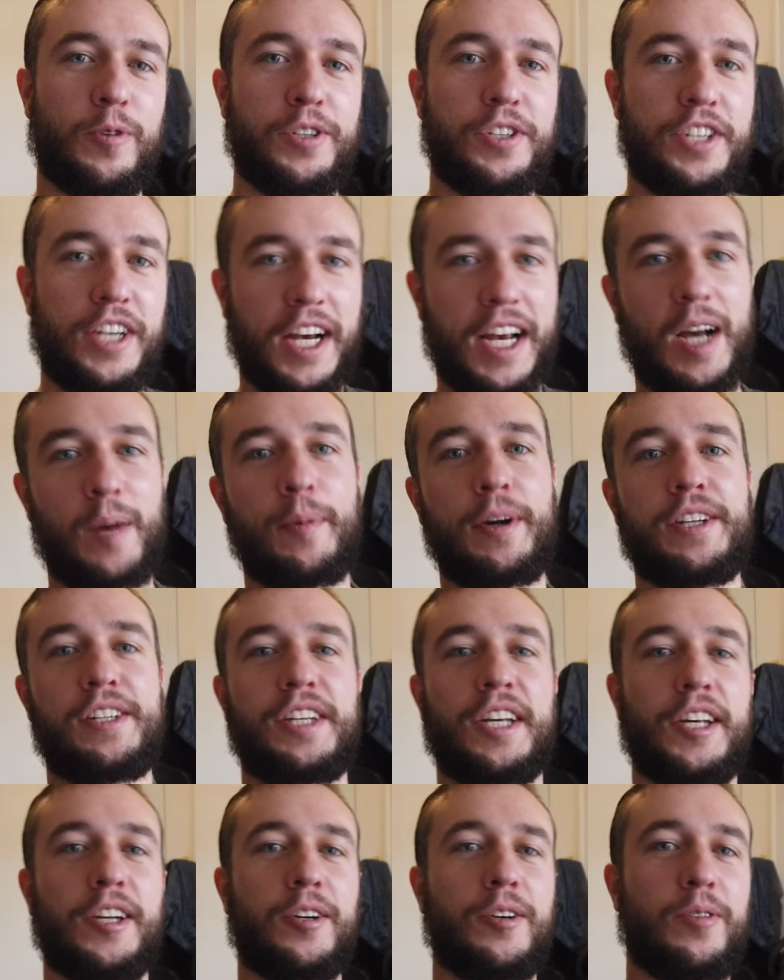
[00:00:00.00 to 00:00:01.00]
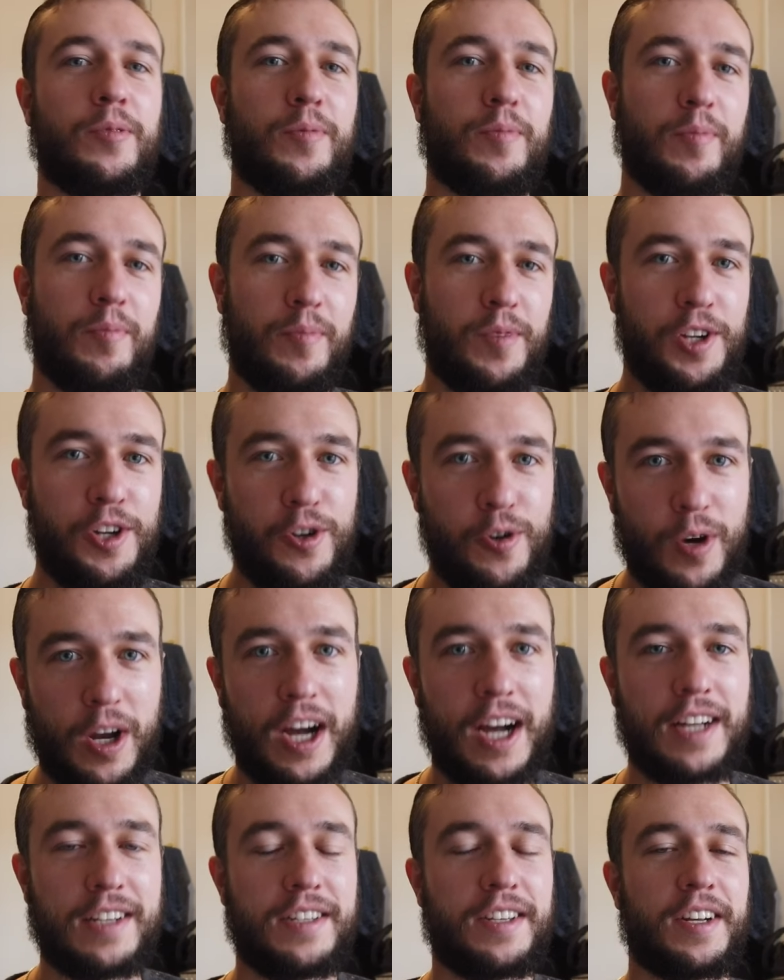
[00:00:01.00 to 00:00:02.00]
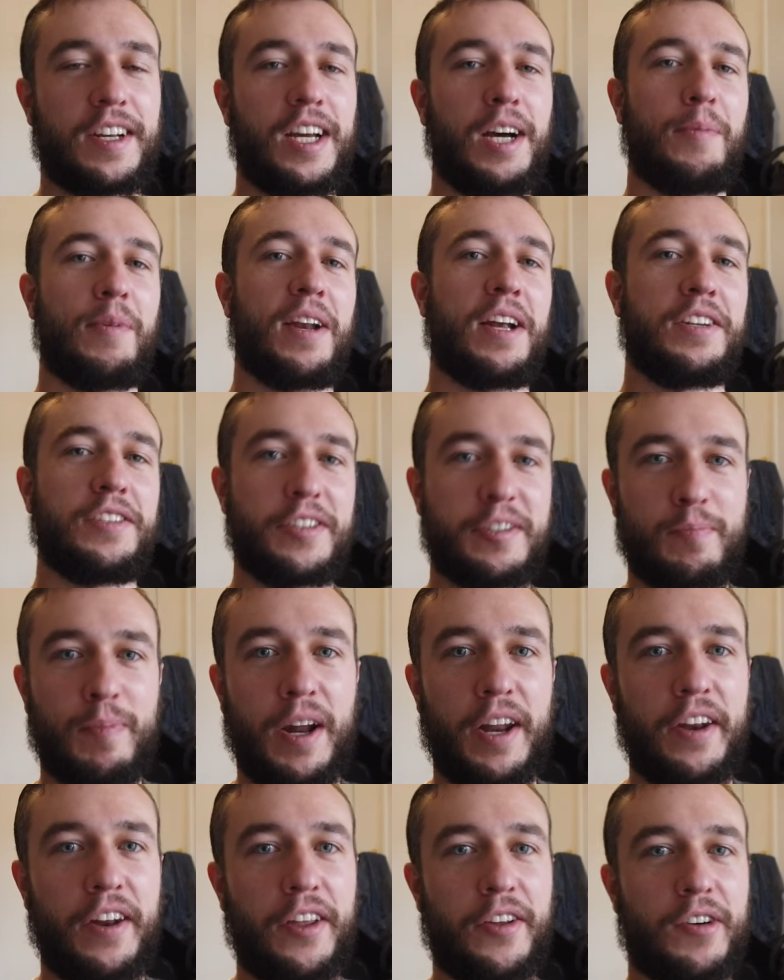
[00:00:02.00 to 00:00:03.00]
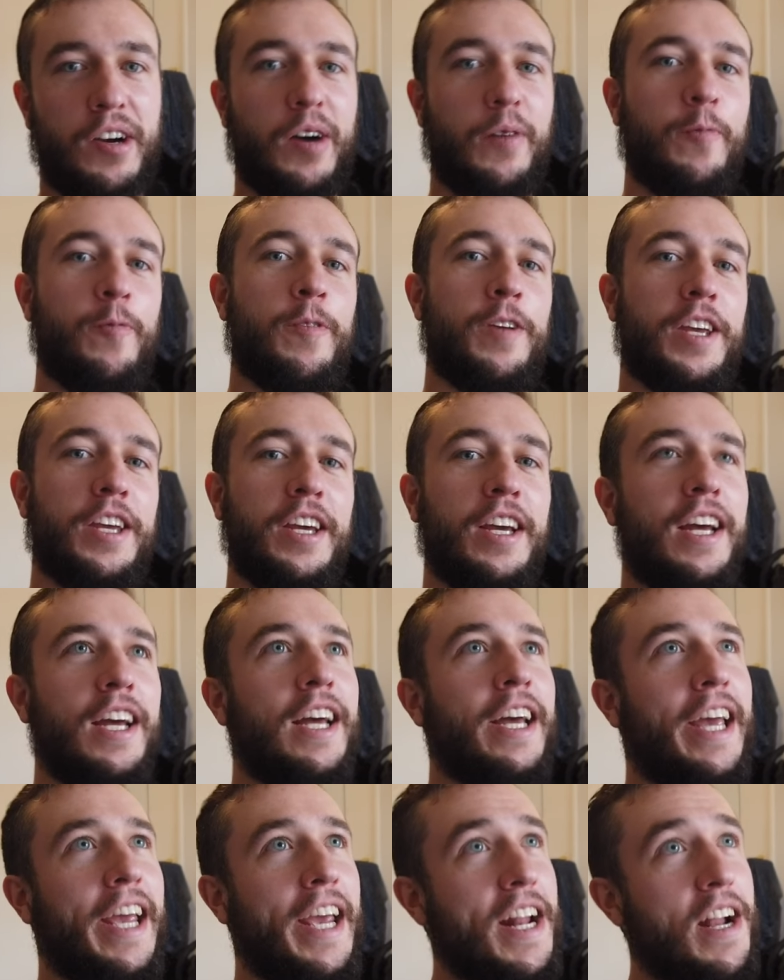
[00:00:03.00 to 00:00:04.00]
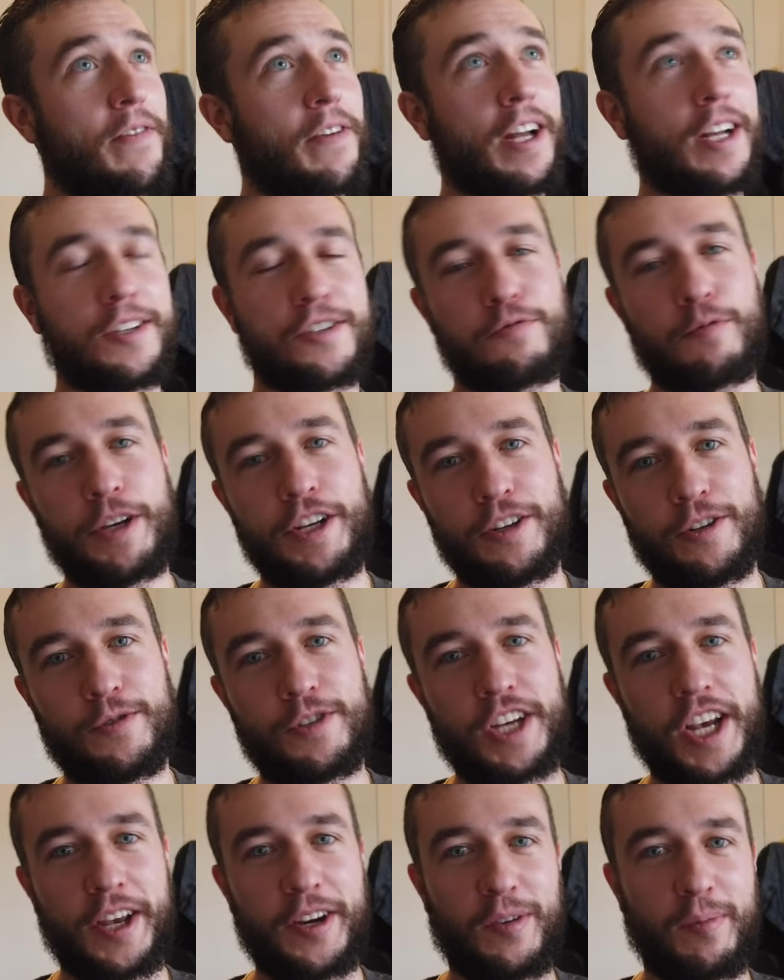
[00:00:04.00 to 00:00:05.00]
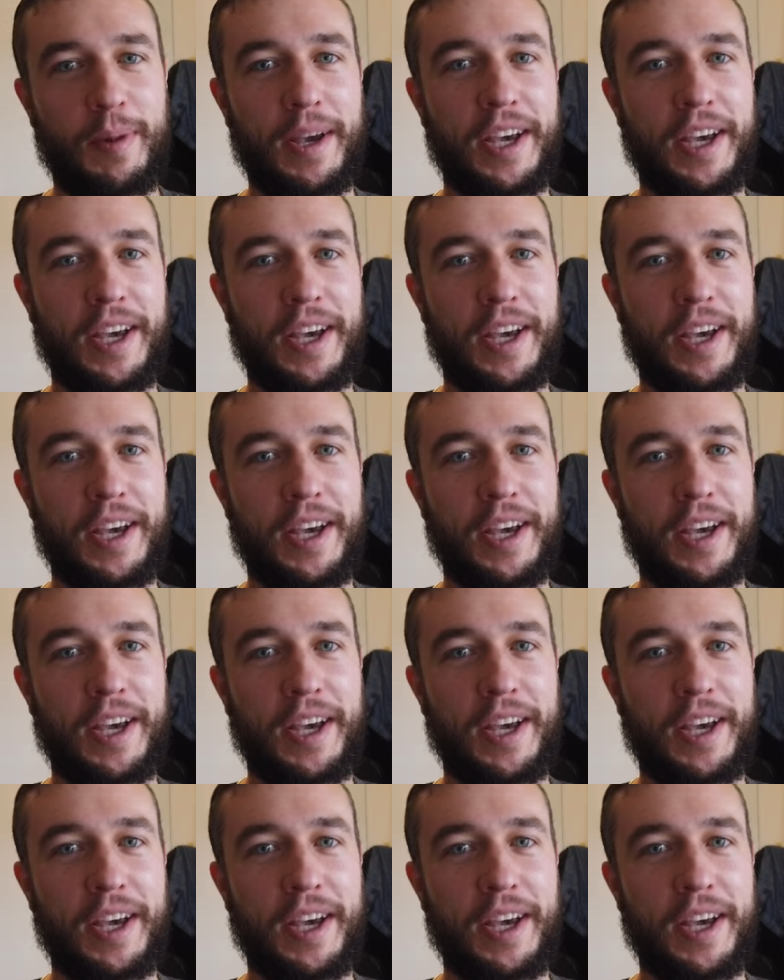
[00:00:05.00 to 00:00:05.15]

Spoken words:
one. Check out my channel. New content coming. I just bought another Humvee. And I've got a sweet new channel